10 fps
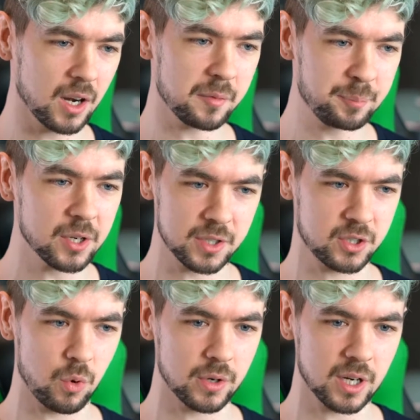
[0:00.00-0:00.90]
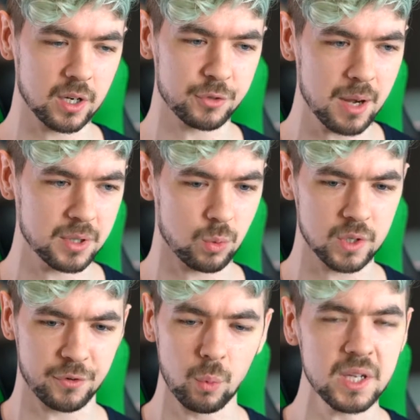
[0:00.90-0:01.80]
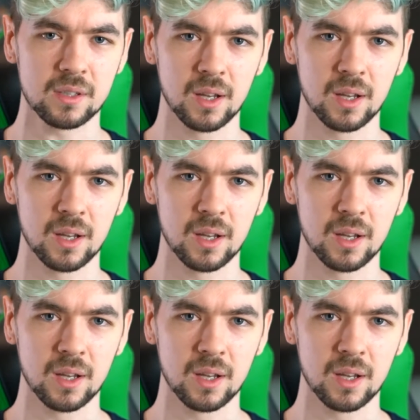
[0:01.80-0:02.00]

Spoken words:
a lot of bitterness towards and a lot of resentment towards for no reason.